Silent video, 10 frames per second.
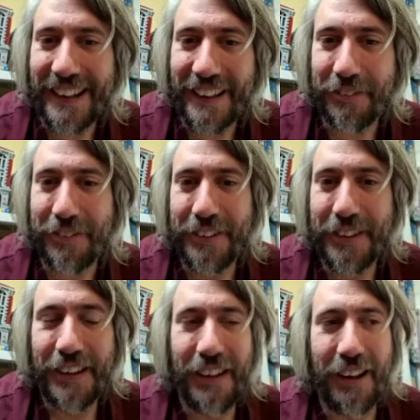of
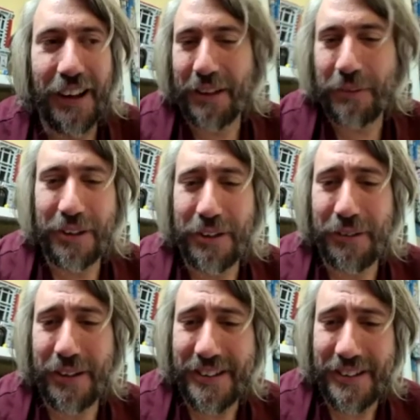I don't want to do
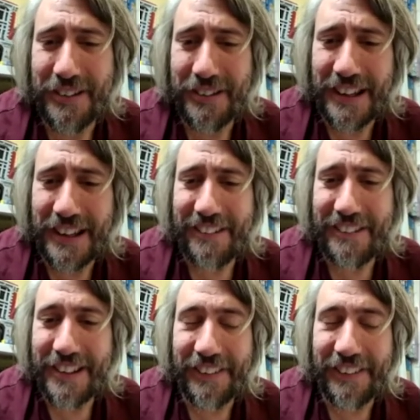this. This is scary.